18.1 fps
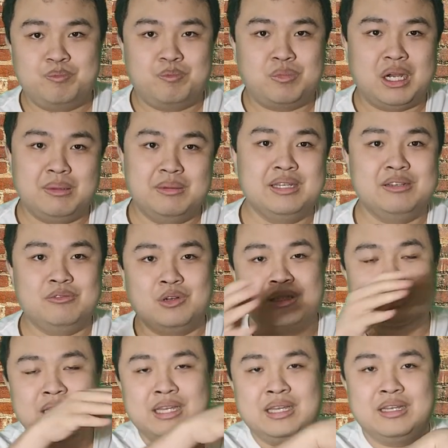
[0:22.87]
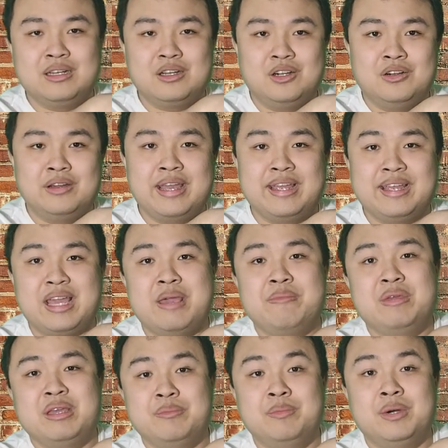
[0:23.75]
probably what they call a
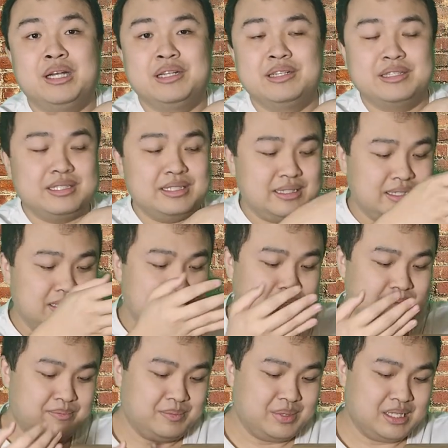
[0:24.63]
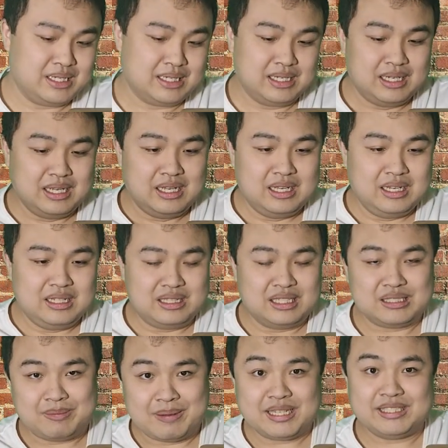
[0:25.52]
gaming monitor, but
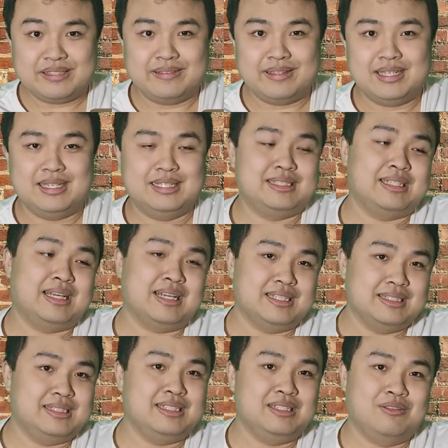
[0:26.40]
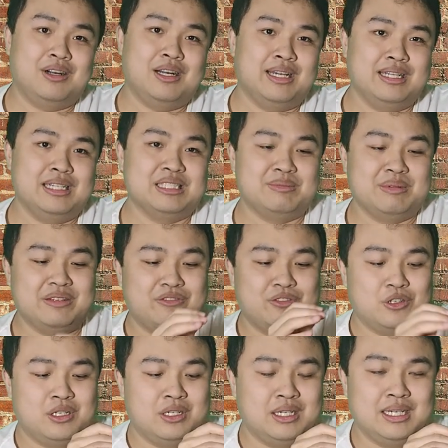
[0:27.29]
the specs of this, I can see why it is meant
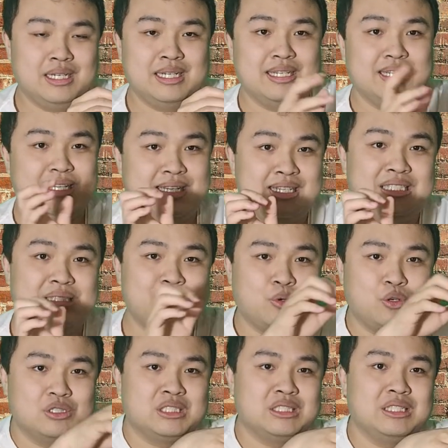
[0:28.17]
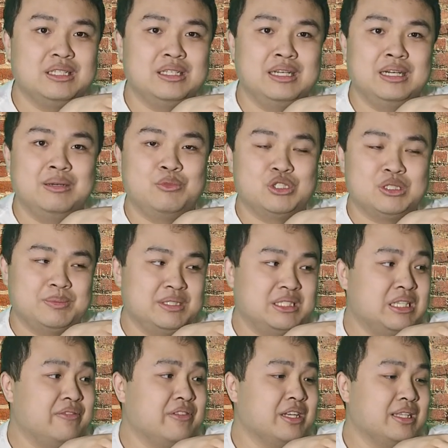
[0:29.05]
for esports more
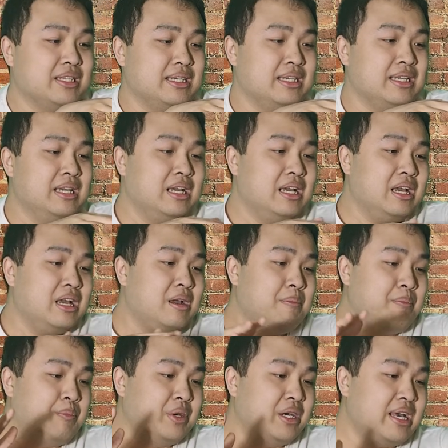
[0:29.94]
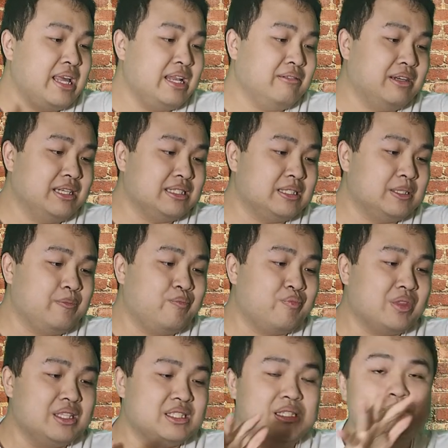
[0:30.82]
specifically. But anyways,
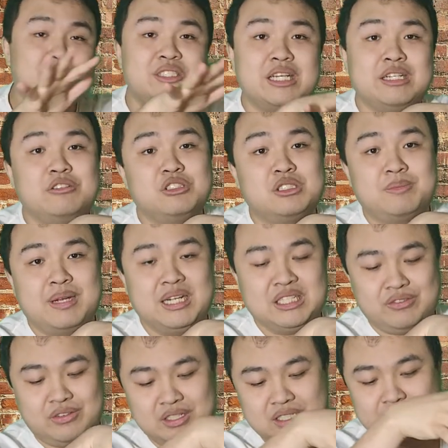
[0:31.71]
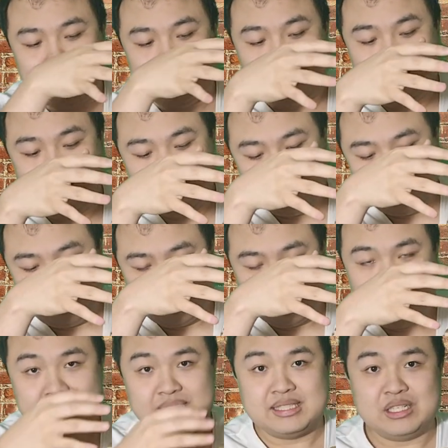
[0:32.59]
some general specs for this monitor.
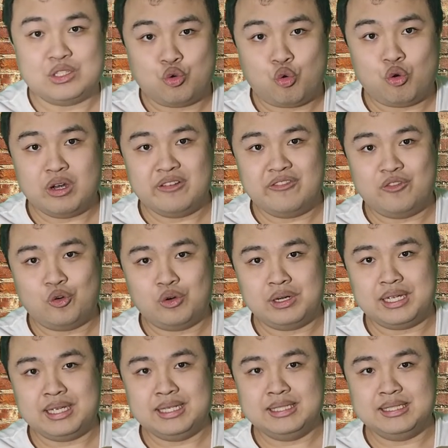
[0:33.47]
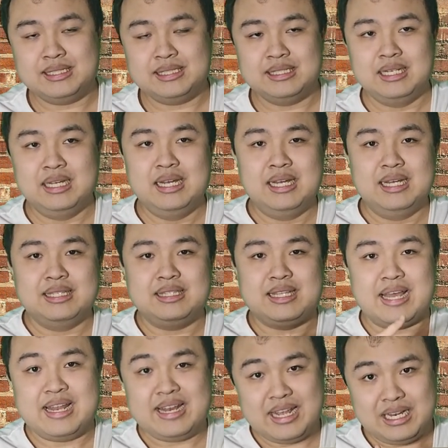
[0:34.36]
It is a 24-inch
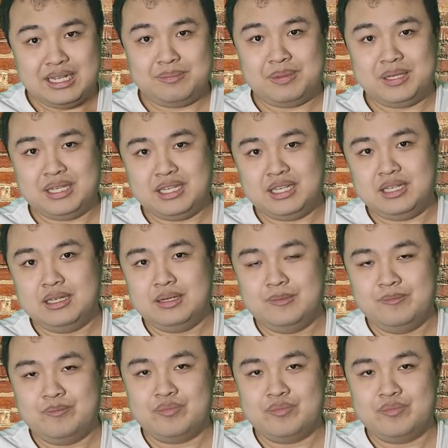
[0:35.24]
1080p